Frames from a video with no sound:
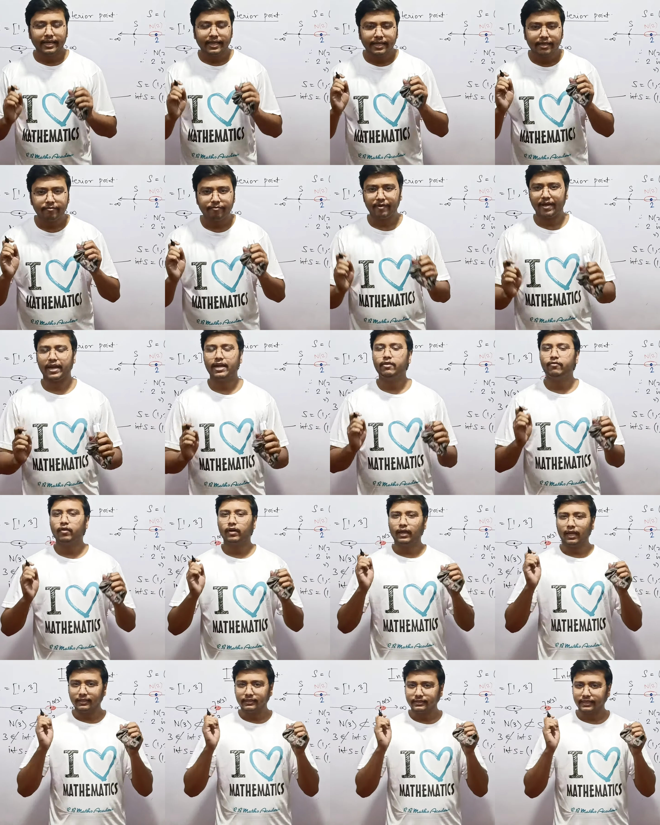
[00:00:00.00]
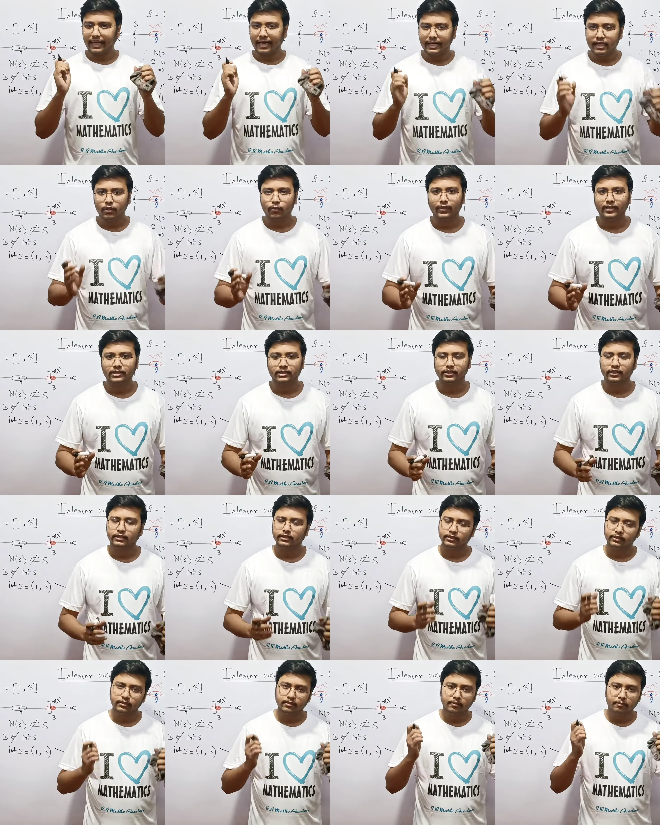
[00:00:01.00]
if anyone has any
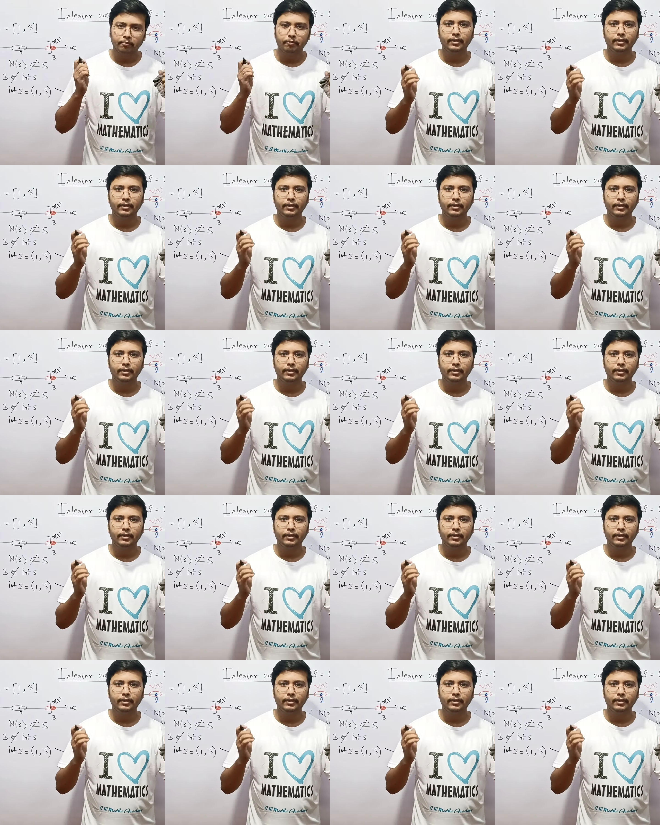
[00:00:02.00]
questions